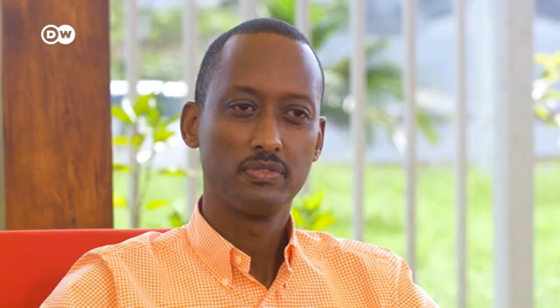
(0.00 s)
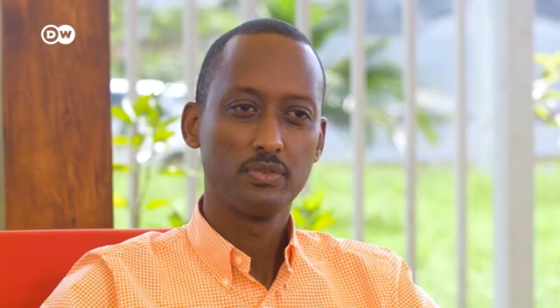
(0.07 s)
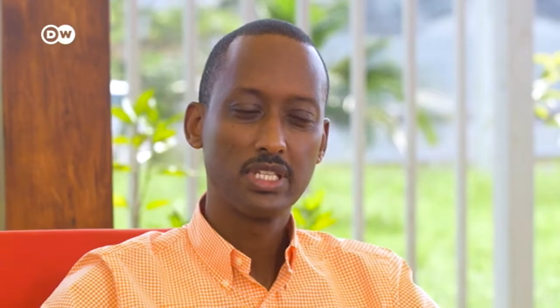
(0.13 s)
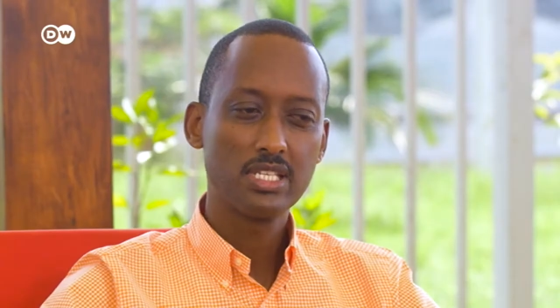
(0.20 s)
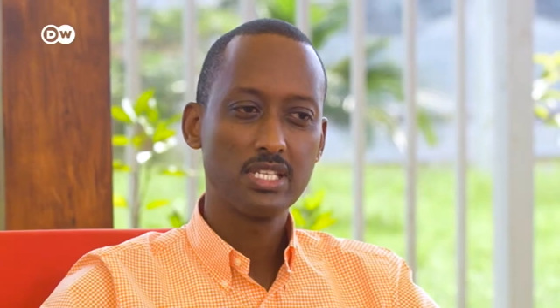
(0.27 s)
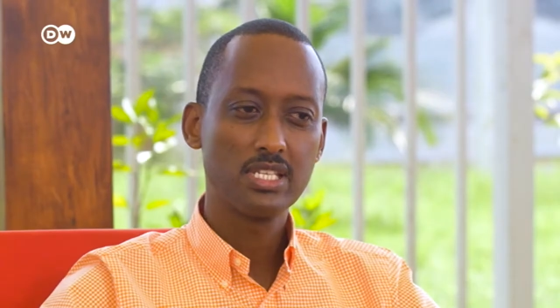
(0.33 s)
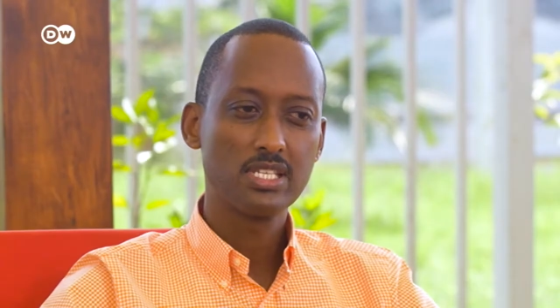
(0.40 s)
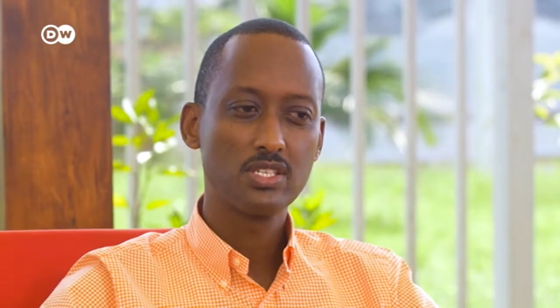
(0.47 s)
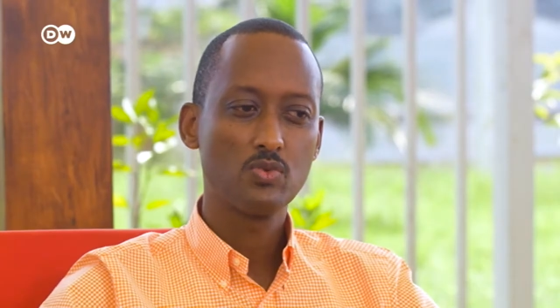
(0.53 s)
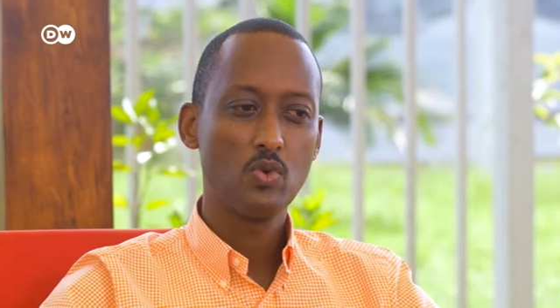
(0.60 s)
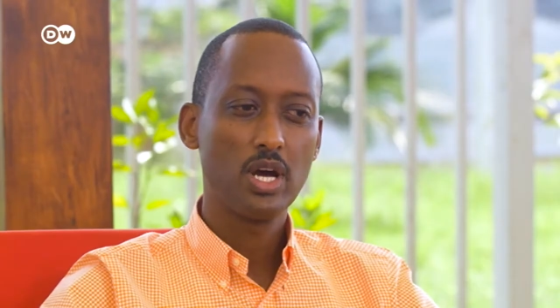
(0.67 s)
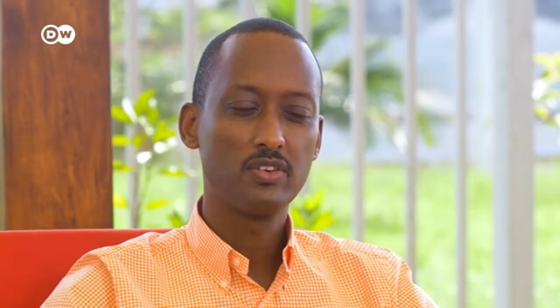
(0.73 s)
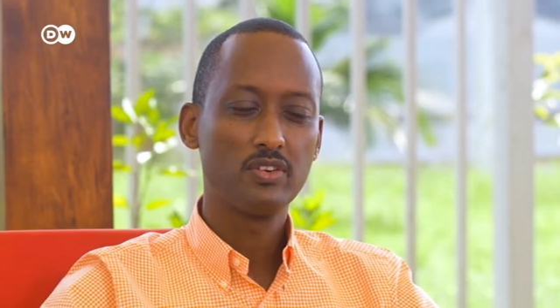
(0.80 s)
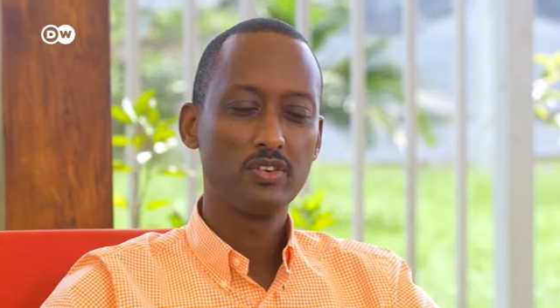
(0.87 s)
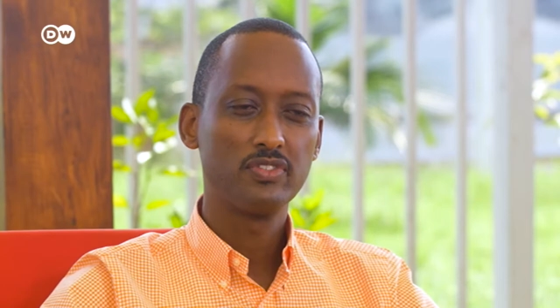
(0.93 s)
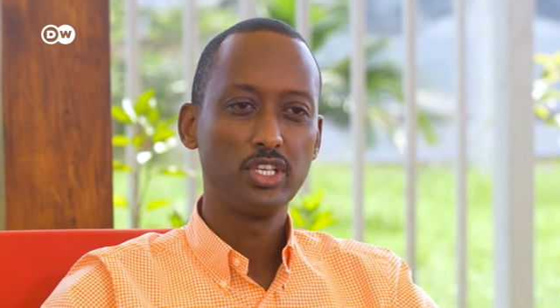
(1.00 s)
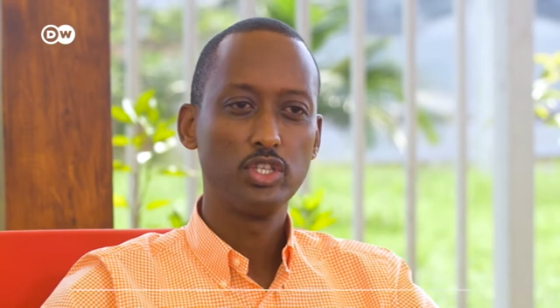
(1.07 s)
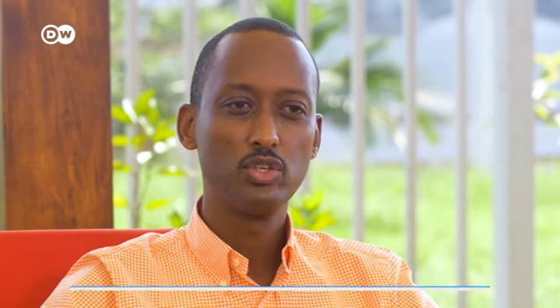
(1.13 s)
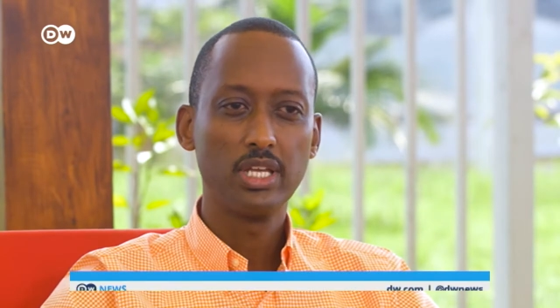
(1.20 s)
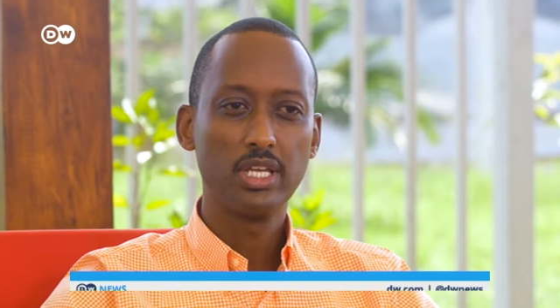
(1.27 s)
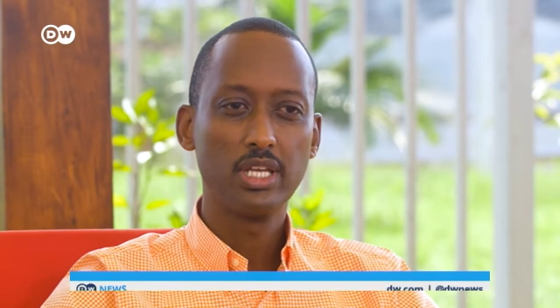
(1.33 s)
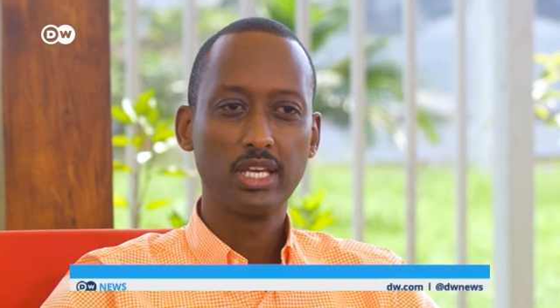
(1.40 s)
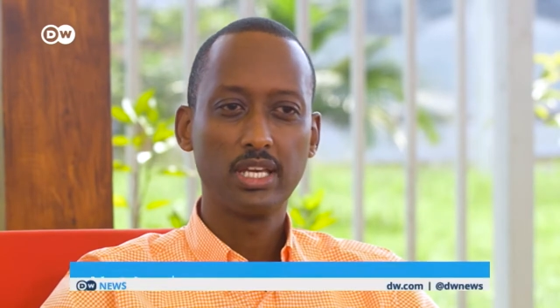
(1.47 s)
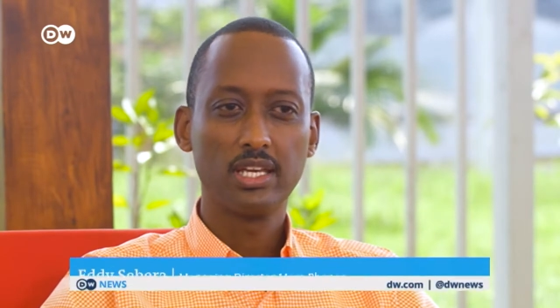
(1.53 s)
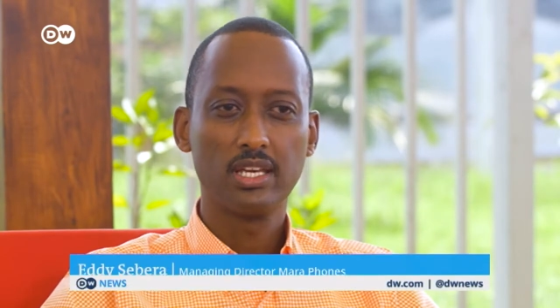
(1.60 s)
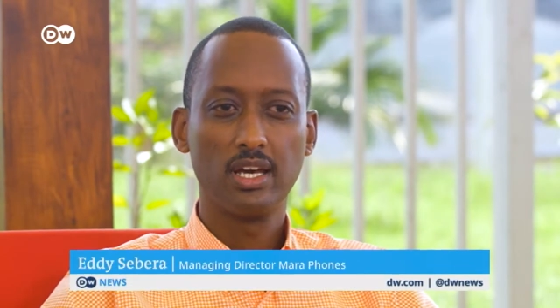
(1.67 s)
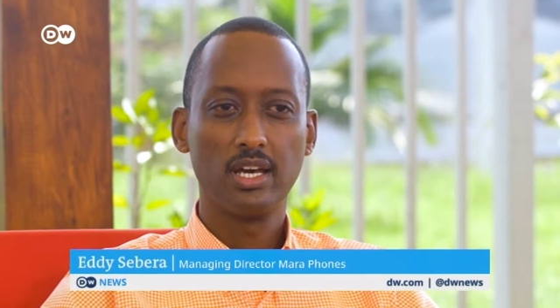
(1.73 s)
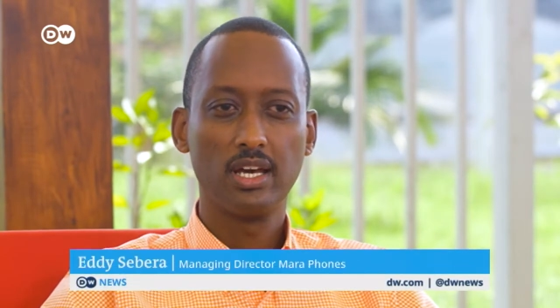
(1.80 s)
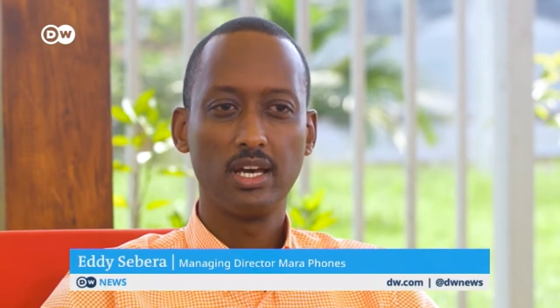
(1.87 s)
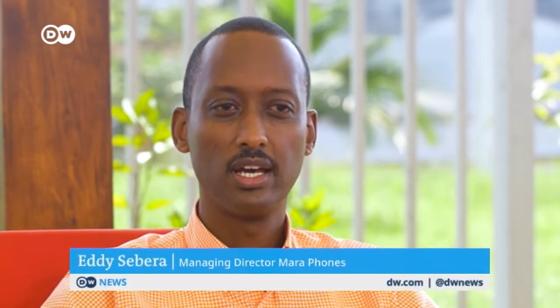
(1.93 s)
This is one of the unique
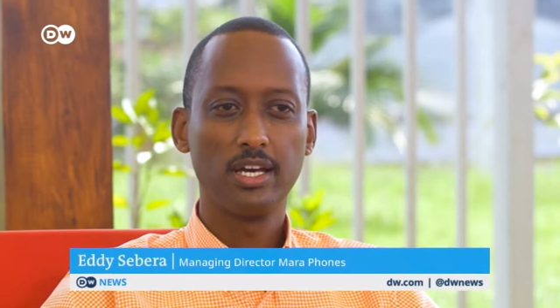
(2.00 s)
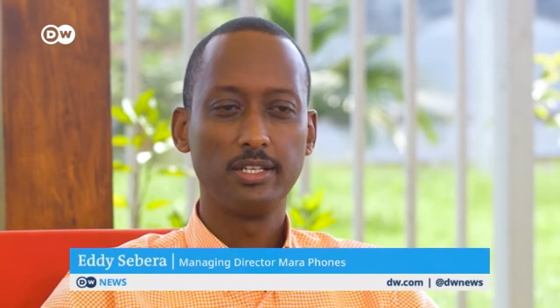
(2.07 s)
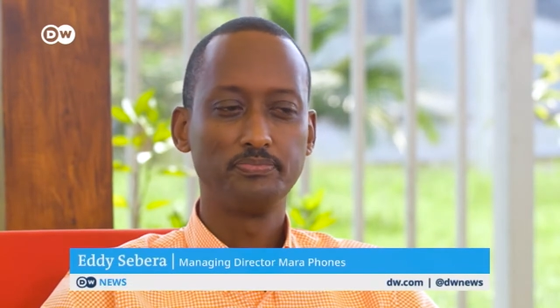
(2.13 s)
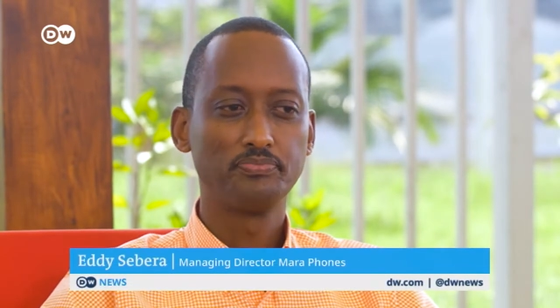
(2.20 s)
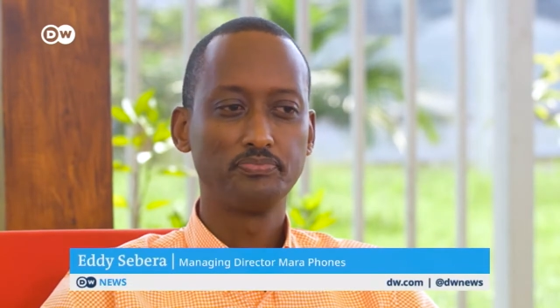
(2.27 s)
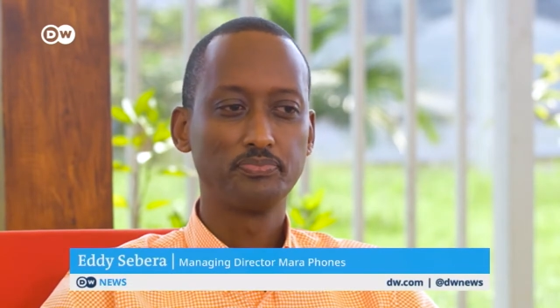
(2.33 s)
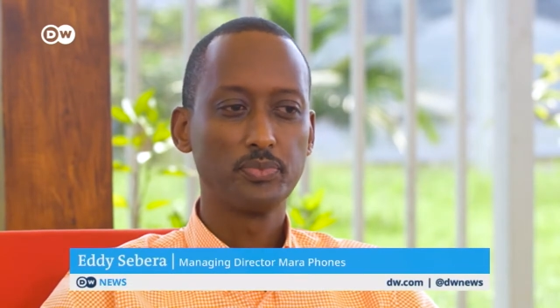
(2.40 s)
um,